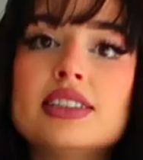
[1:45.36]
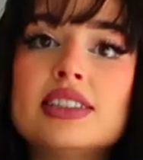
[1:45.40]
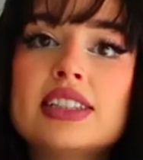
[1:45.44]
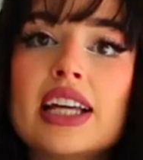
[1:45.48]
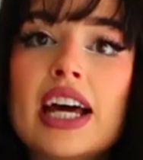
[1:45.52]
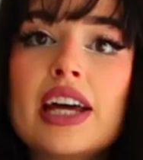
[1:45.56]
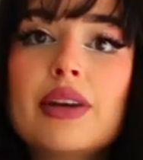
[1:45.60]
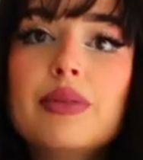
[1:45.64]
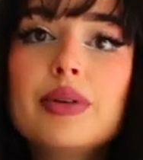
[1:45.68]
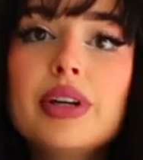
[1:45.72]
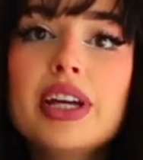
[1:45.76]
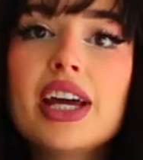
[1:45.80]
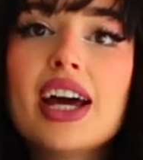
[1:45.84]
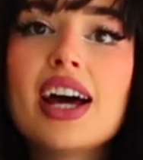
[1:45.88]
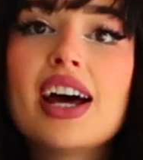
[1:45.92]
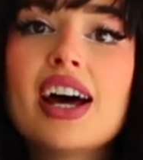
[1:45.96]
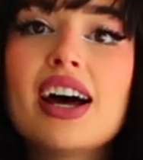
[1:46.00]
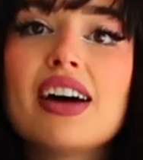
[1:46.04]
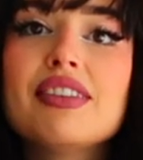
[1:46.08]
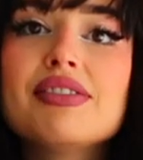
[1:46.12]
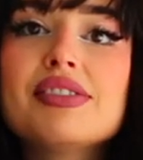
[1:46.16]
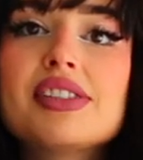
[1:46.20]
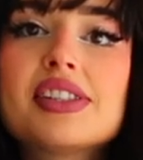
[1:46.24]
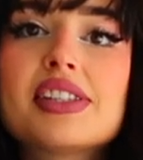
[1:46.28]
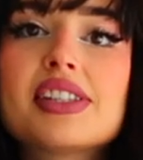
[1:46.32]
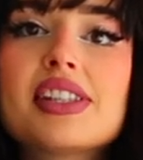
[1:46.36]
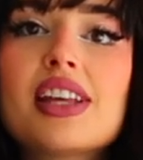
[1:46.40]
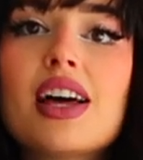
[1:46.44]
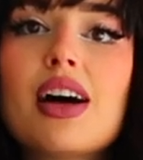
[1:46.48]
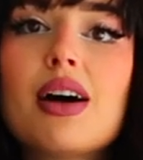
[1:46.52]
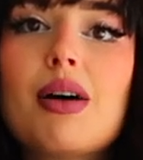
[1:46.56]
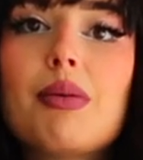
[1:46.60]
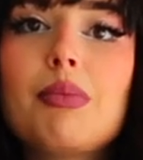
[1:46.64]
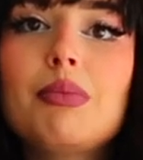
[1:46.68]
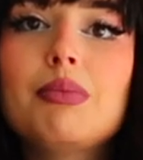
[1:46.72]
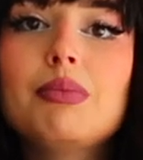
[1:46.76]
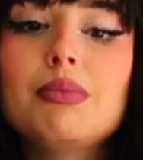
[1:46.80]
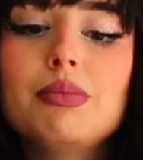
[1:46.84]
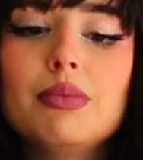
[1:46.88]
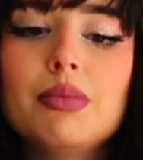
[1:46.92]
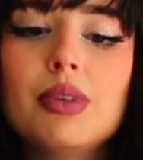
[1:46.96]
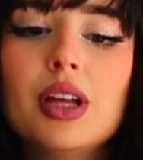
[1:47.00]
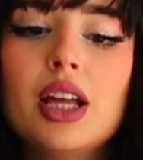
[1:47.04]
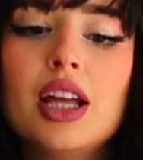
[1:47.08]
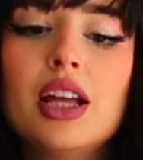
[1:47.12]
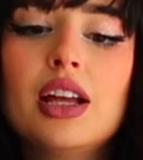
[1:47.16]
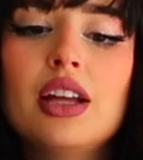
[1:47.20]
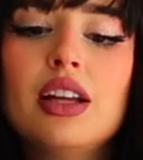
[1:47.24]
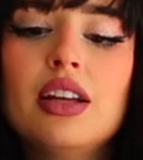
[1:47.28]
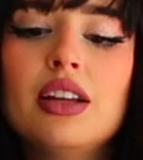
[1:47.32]
Then we have some
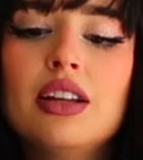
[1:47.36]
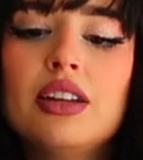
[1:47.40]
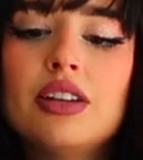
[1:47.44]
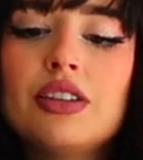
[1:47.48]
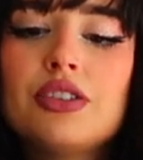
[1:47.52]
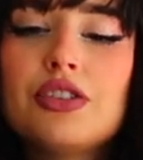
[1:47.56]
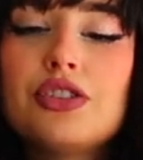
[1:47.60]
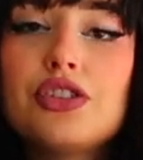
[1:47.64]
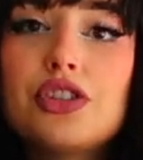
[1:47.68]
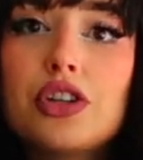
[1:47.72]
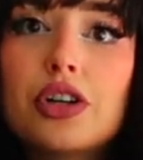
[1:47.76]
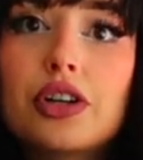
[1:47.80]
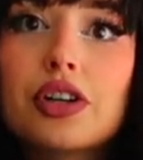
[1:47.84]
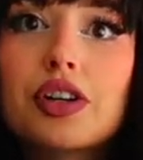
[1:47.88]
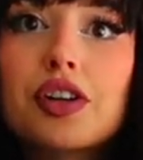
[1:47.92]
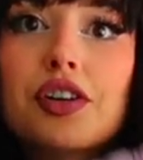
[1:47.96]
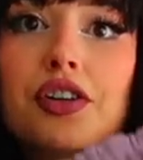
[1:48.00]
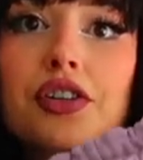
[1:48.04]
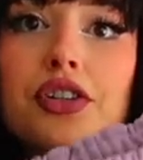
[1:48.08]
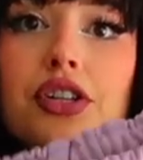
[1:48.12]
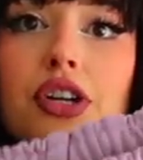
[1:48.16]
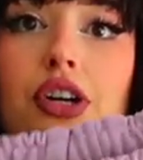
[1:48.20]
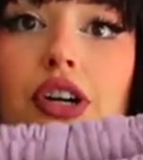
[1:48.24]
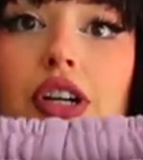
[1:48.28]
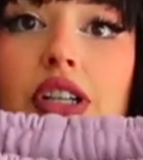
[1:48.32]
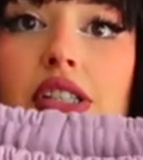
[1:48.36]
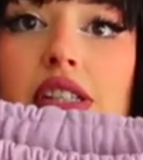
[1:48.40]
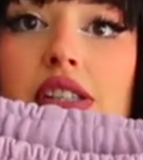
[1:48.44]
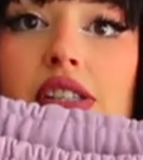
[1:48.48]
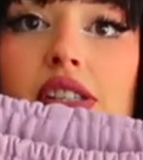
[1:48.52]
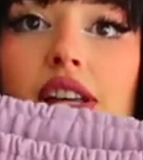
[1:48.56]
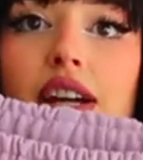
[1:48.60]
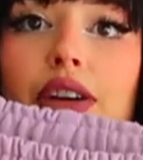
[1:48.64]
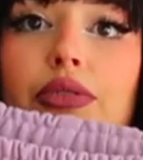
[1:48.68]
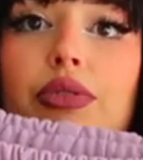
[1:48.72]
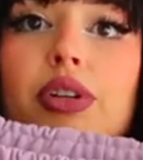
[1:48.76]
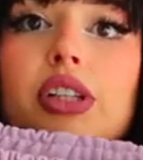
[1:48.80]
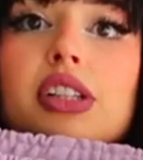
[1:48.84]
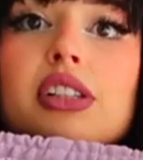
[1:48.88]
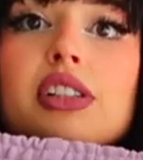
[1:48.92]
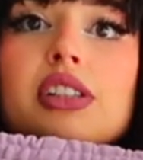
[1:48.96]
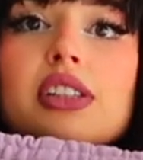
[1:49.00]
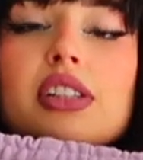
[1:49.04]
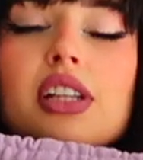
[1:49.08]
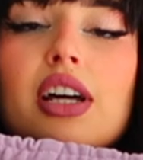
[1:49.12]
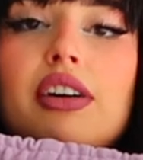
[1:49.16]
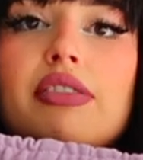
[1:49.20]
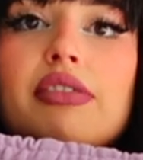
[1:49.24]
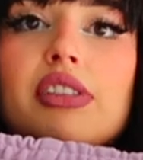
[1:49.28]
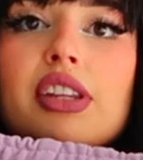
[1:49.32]
jogger shorts. I really
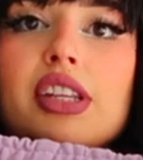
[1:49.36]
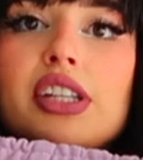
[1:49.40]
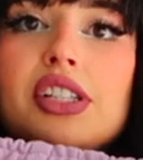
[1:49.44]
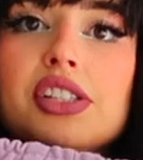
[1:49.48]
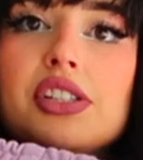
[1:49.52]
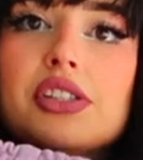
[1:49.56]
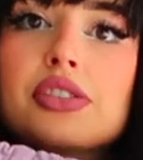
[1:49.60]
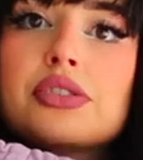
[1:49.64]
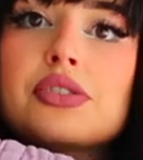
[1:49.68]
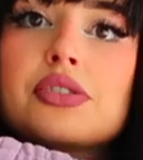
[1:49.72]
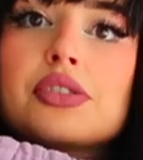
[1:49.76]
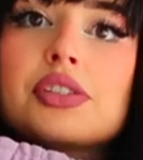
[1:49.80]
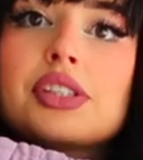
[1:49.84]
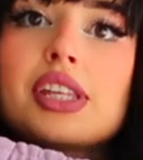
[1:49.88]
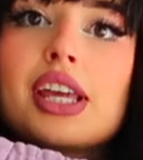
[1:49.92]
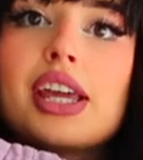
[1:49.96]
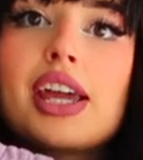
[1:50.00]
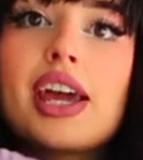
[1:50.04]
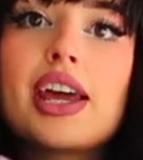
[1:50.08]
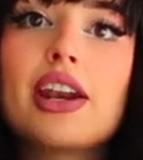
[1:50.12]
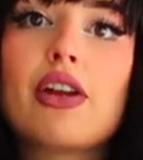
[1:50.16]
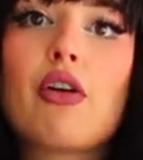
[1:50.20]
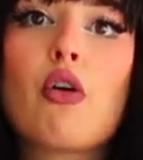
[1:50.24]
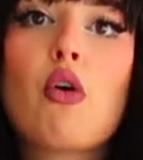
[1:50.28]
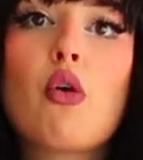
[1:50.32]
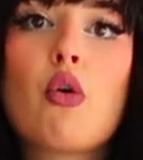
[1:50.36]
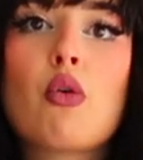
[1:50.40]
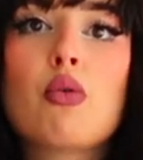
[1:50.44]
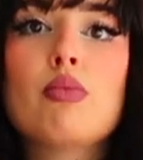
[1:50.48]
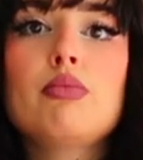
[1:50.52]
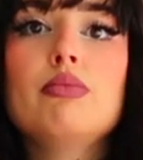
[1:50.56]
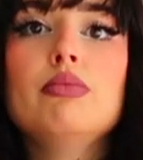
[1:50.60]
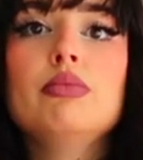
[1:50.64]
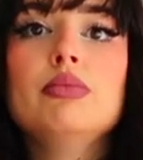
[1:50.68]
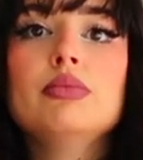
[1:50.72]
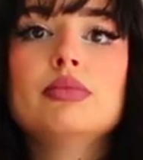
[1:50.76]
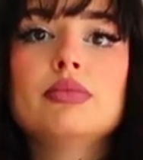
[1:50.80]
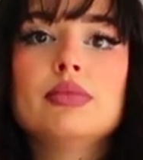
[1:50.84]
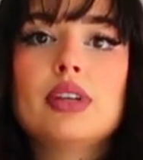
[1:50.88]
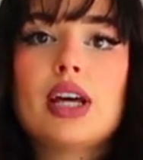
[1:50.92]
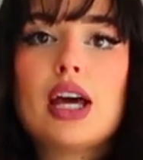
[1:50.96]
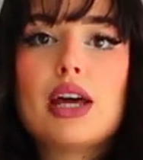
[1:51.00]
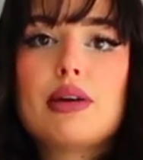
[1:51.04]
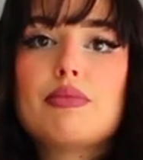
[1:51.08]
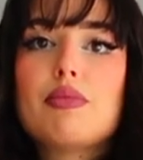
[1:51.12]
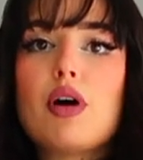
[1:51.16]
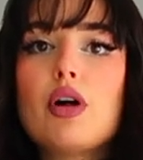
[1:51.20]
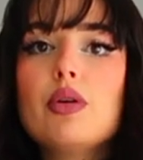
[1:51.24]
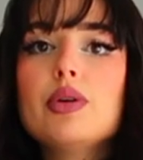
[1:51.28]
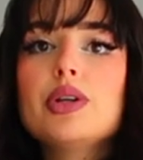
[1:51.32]
love this to stay at home.
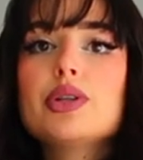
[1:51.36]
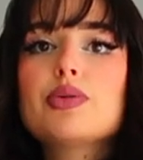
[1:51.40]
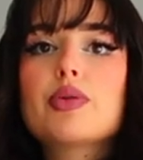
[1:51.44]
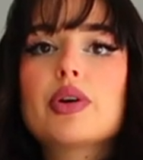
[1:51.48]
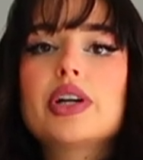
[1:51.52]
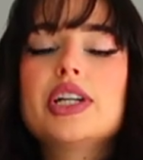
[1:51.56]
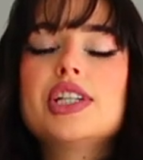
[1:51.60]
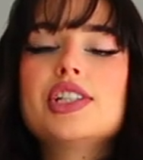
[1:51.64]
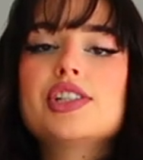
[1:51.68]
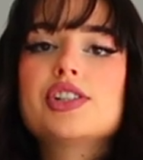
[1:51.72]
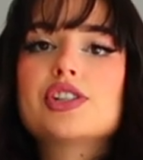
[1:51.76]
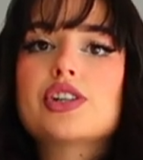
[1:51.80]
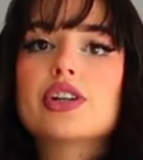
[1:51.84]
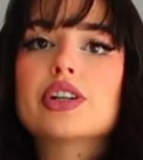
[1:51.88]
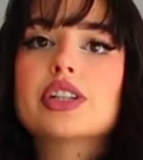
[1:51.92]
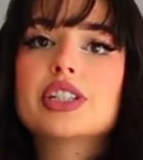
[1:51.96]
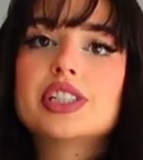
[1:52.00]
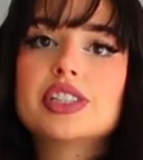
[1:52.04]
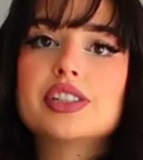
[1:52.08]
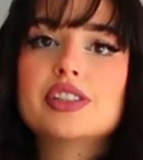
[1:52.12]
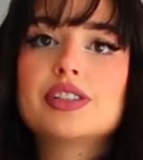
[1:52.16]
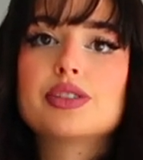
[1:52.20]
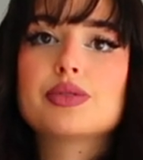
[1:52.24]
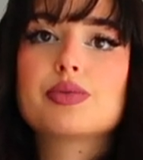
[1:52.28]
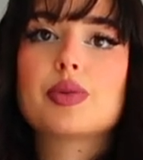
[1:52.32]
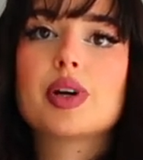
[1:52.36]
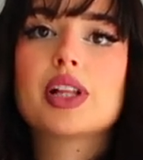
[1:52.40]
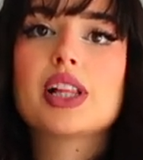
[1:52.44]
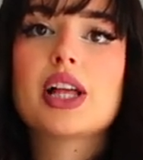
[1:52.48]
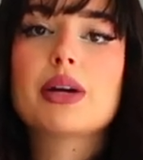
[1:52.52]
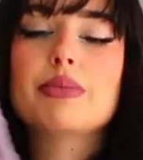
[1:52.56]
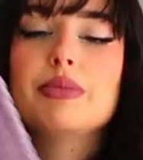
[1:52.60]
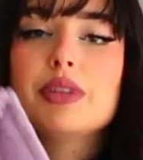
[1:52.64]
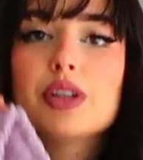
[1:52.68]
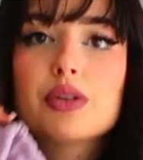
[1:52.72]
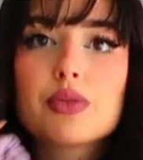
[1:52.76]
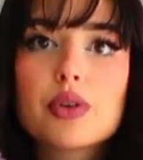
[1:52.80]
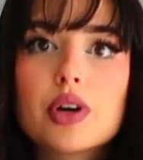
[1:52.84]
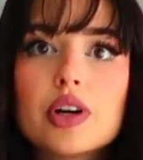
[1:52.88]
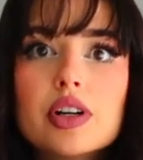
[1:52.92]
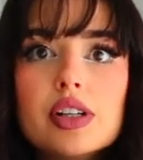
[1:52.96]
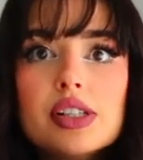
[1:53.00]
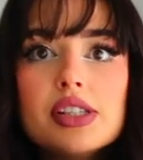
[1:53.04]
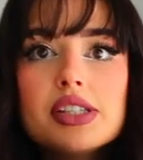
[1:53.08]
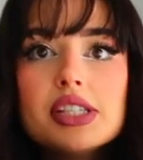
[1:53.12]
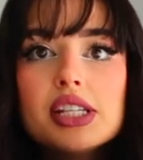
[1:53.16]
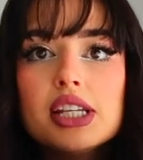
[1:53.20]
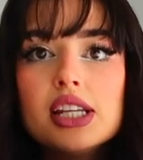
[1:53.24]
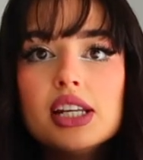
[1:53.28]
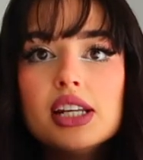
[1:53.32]
I'm always wearing joggers while I'm in
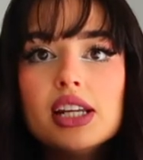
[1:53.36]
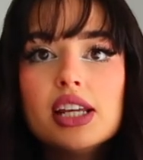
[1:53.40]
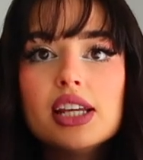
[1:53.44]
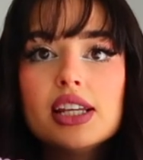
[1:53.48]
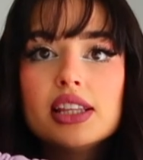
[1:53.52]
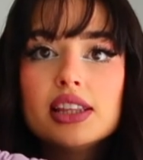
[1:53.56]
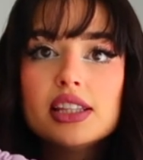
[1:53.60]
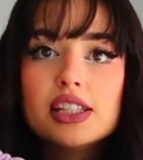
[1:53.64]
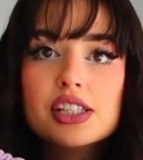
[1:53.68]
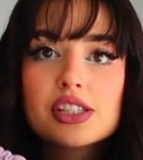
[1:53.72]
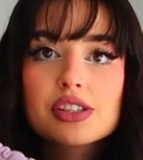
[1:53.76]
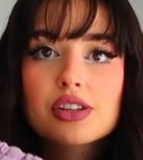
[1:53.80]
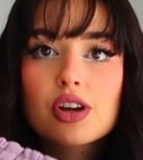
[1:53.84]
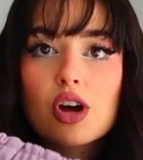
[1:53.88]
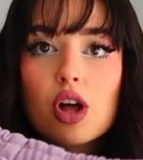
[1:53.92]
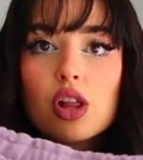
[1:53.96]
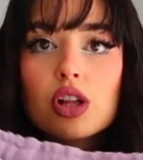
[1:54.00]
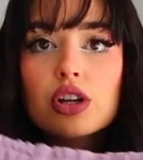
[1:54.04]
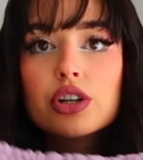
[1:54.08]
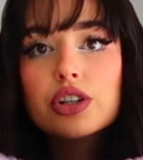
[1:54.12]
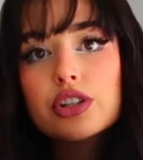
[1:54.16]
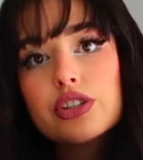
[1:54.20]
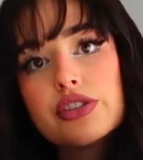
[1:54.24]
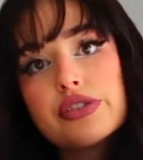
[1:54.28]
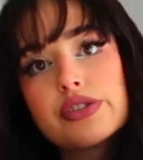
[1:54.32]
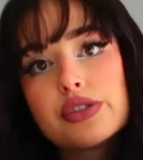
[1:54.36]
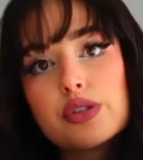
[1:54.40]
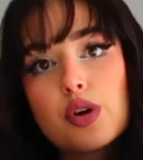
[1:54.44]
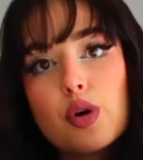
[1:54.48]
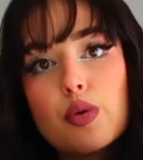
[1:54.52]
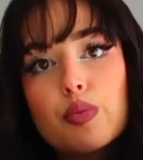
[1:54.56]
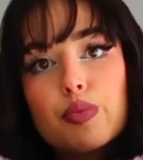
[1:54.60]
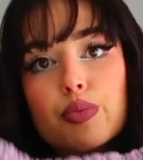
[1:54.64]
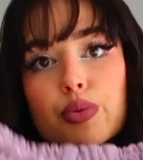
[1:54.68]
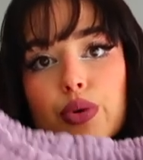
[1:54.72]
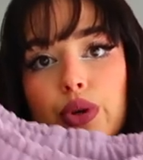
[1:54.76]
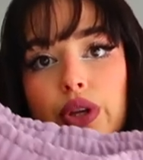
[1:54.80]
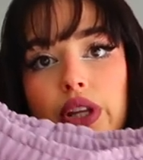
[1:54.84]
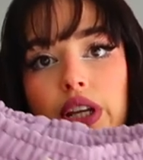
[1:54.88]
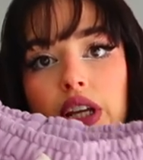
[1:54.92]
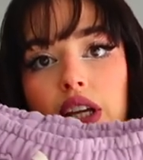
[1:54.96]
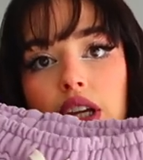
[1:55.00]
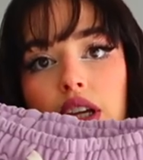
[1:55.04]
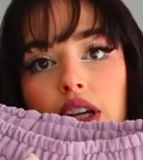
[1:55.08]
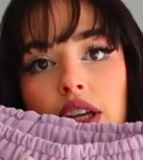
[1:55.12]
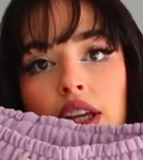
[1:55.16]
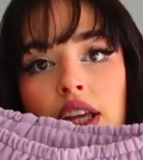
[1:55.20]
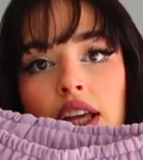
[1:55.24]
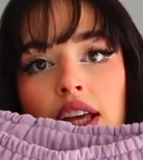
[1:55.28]
quarantine, and this color is so pretty.